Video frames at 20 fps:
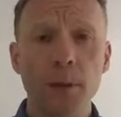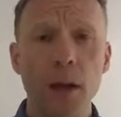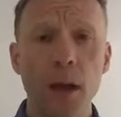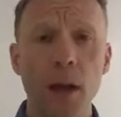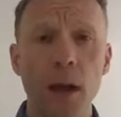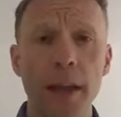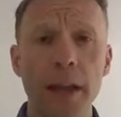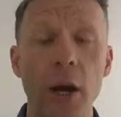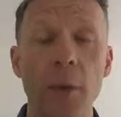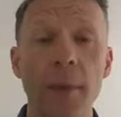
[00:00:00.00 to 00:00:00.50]

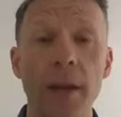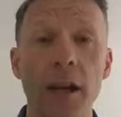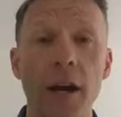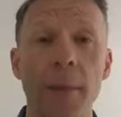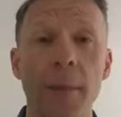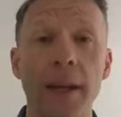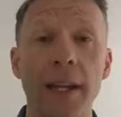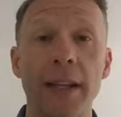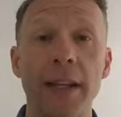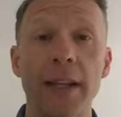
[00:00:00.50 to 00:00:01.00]
That will be
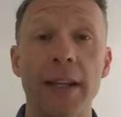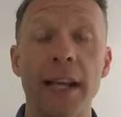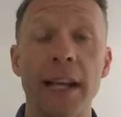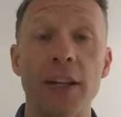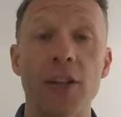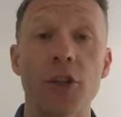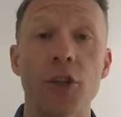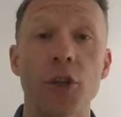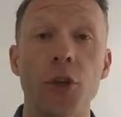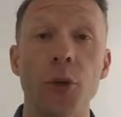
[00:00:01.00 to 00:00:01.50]
coming in the
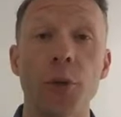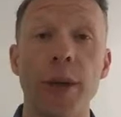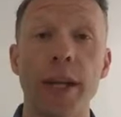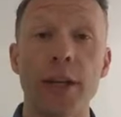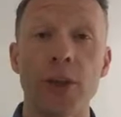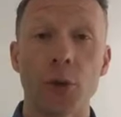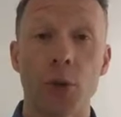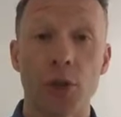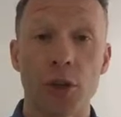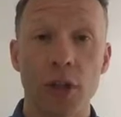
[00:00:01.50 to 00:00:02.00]
next 2
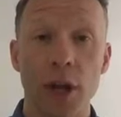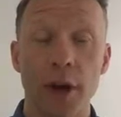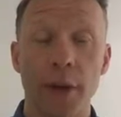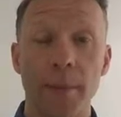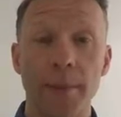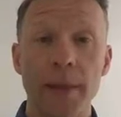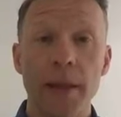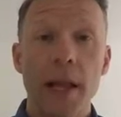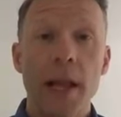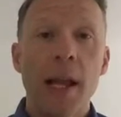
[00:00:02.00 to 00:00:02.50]
weeks or so.